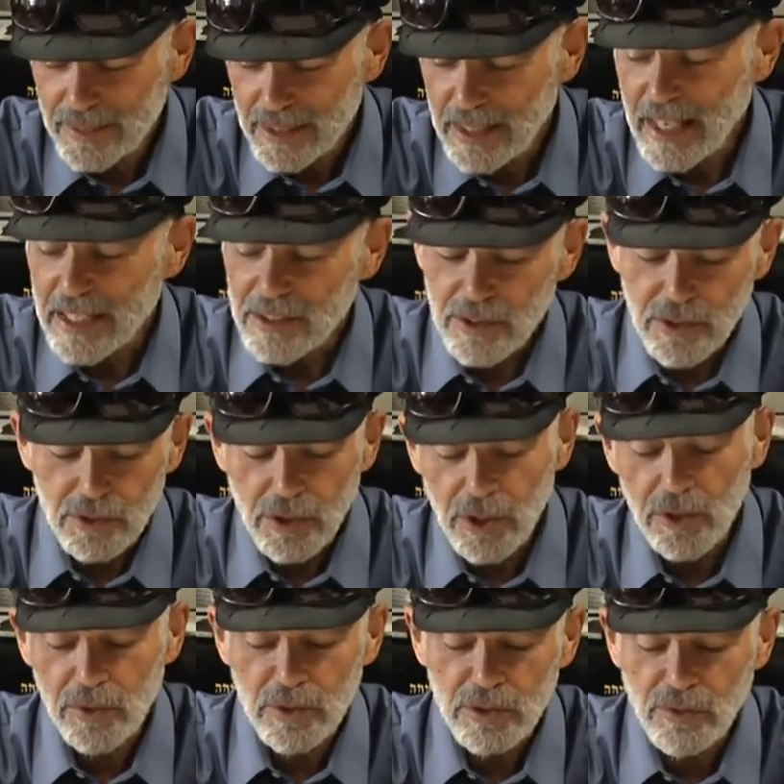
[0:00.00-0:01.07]
Yes, the
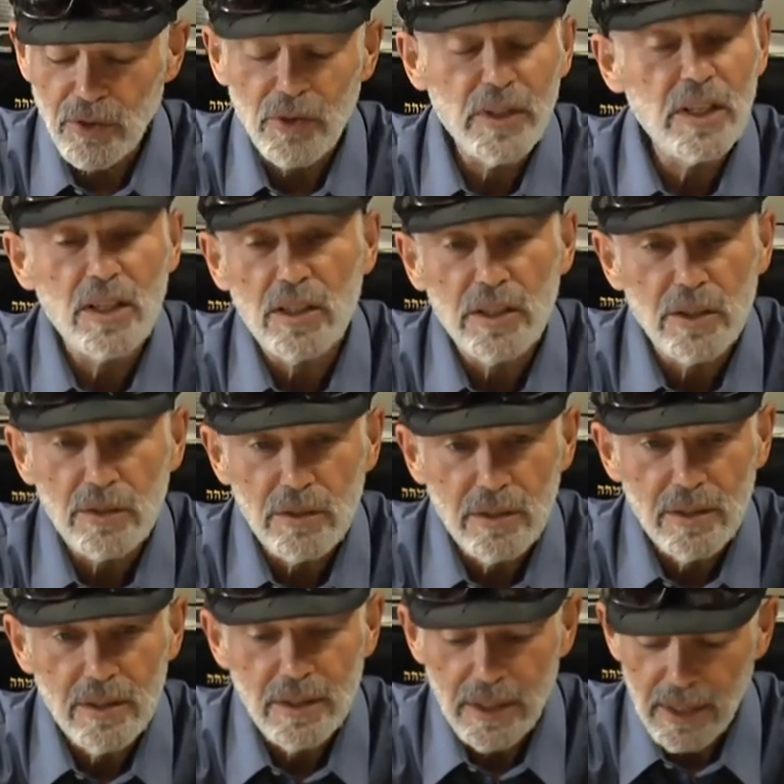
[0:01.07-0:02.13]
Torah is very clear
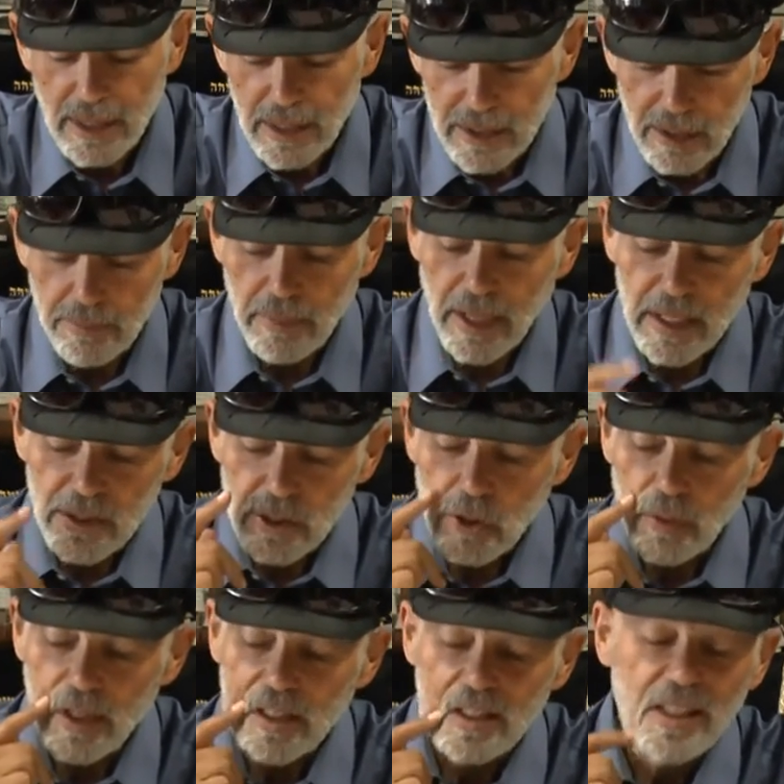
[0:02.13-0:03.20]
that man is
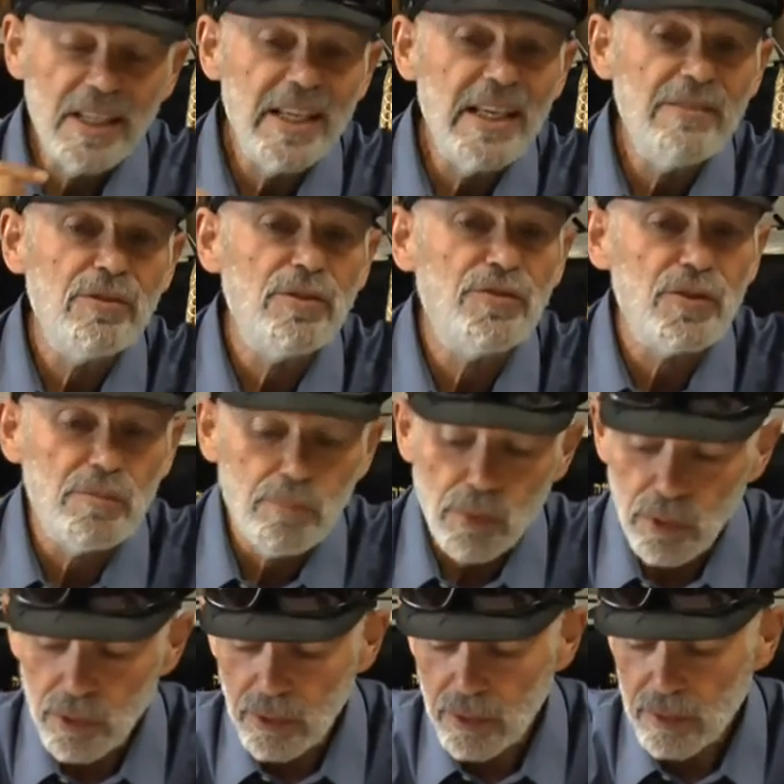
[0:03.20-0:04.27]
created evil from
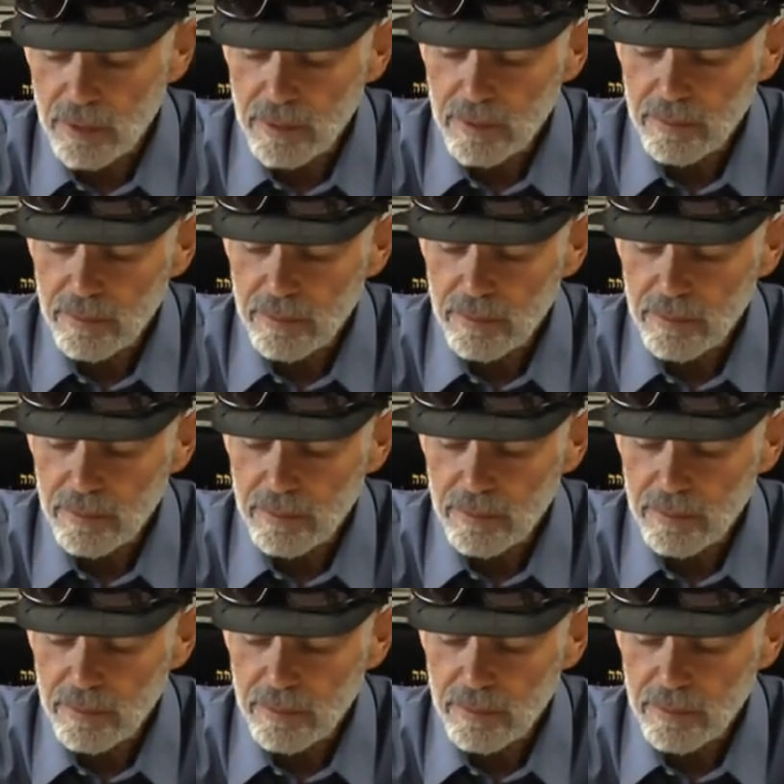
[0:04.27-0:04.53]
birth,